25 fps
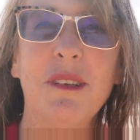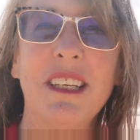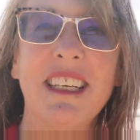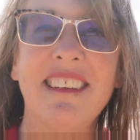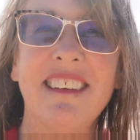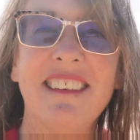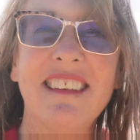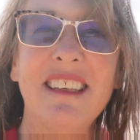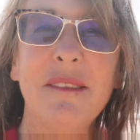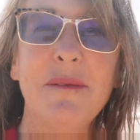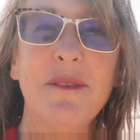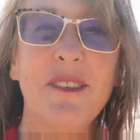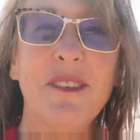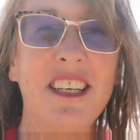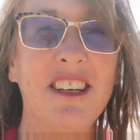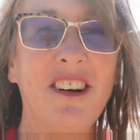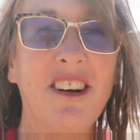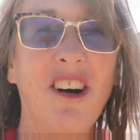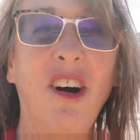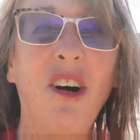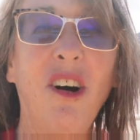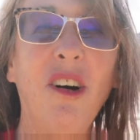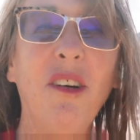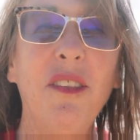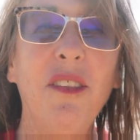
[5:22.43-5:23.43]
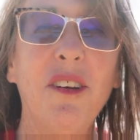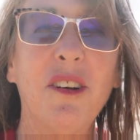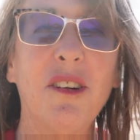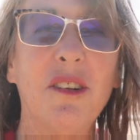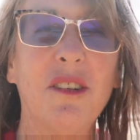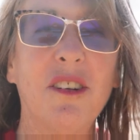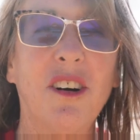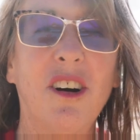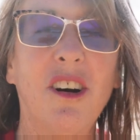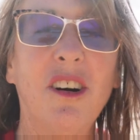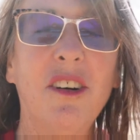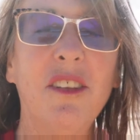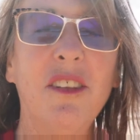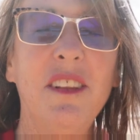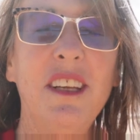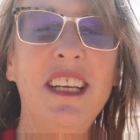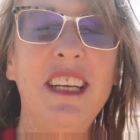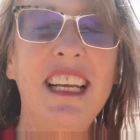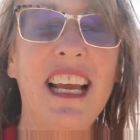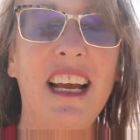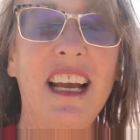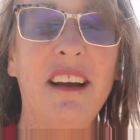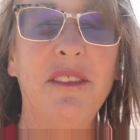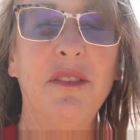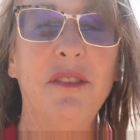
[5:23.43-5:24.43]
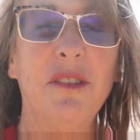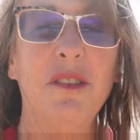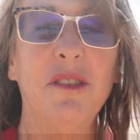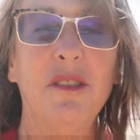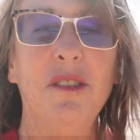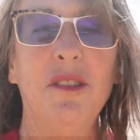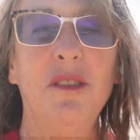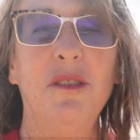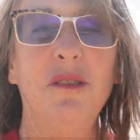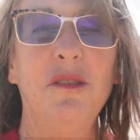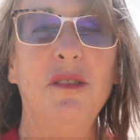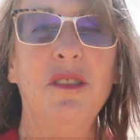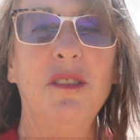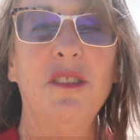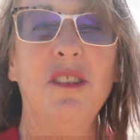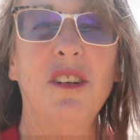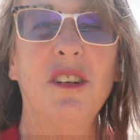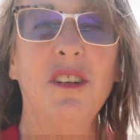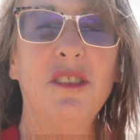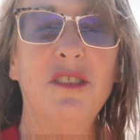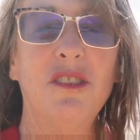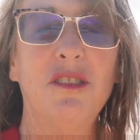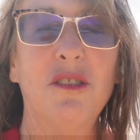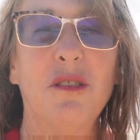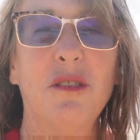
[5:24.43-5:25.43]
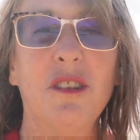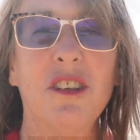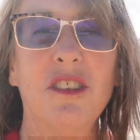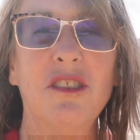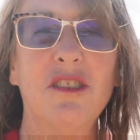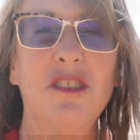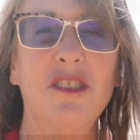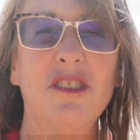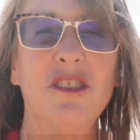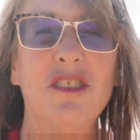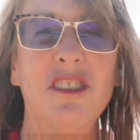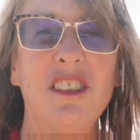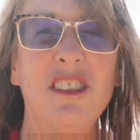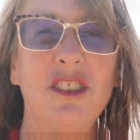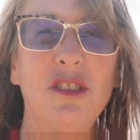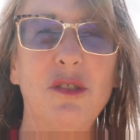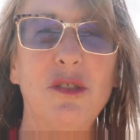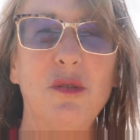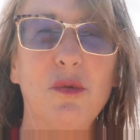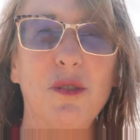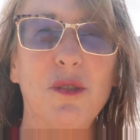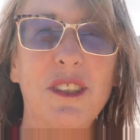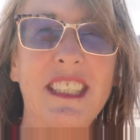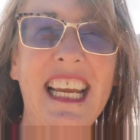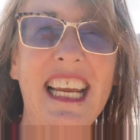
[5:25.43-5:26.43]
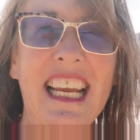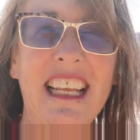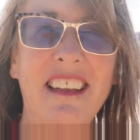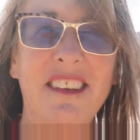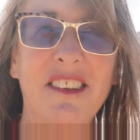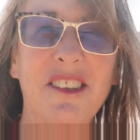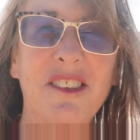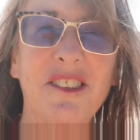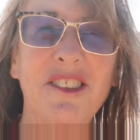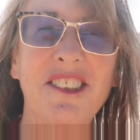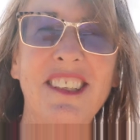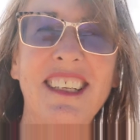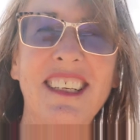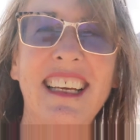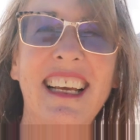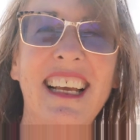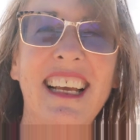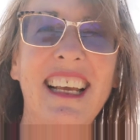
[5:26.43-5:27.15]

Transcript: But it seems like all the afternoon shore excursions were canceled.